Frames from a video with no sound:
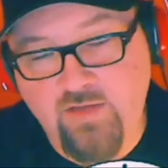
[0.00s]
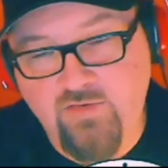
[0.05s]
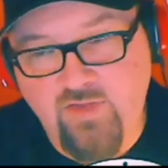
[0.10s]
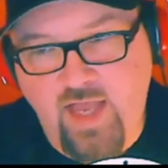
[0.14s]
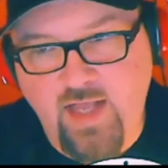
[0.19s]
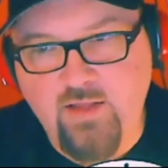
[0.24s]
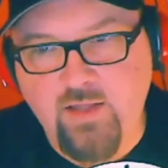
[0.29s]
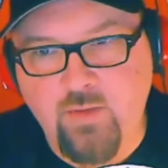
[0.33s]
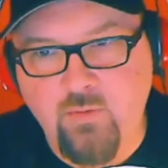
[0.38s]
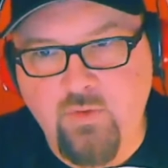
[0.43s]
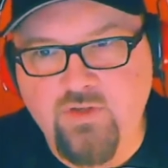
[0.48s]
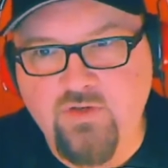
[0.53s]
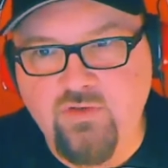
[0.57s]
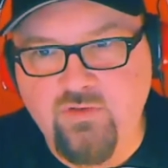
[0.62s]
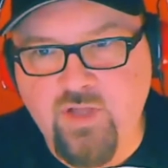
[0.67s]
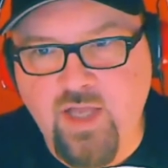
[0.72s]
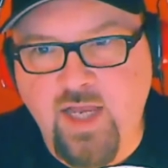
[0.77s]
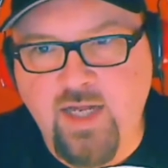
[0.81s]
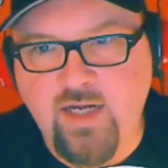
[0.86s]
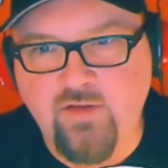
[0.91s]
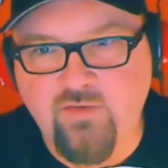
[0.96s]
exactly, which is
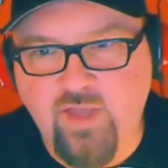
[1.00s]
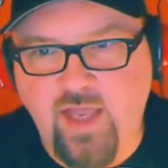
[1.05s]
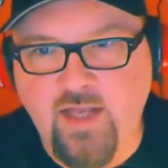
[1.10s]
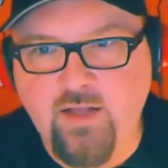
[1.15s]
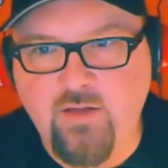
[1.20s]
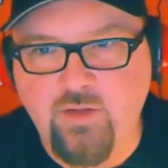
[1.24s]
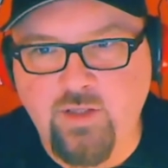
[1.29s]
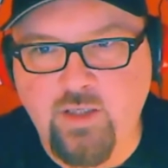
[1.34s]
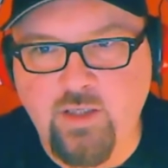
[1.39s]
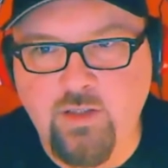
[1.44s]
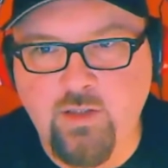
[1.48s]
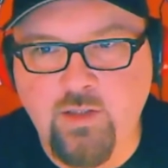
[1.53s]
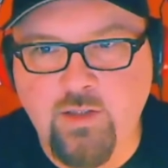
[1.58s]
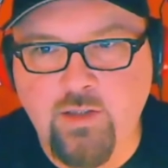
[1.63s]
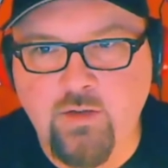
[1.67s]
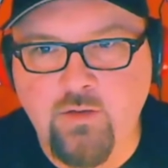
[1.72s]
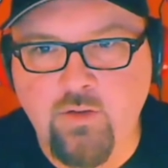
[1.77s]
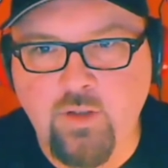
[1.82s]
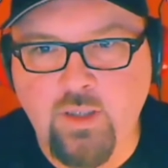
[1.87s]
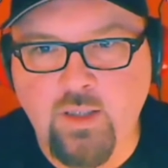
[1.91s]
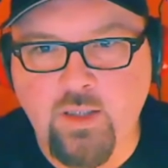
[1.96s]
not exactly, you
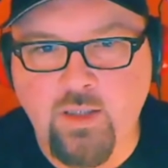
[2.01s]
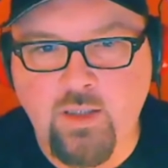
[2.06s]
know,